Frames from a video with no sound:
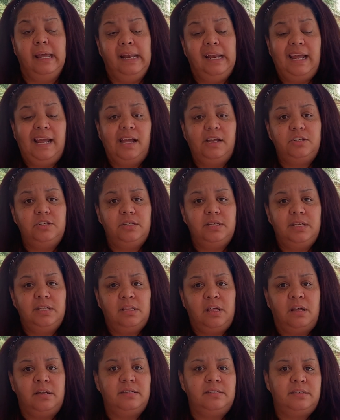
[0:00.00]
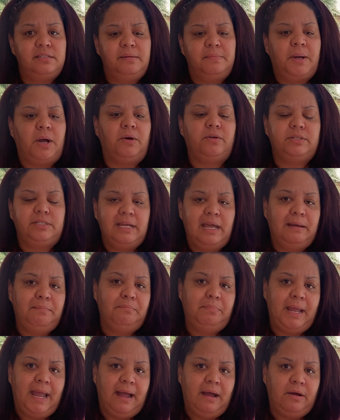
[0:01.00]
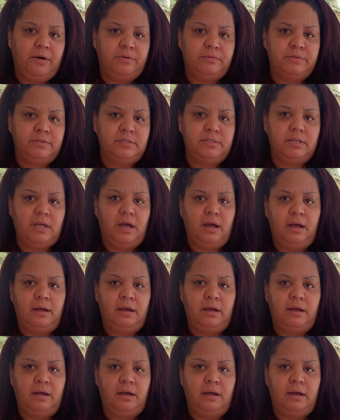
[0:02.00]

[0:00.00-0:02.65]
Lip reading: And I actually lost about 10 pounds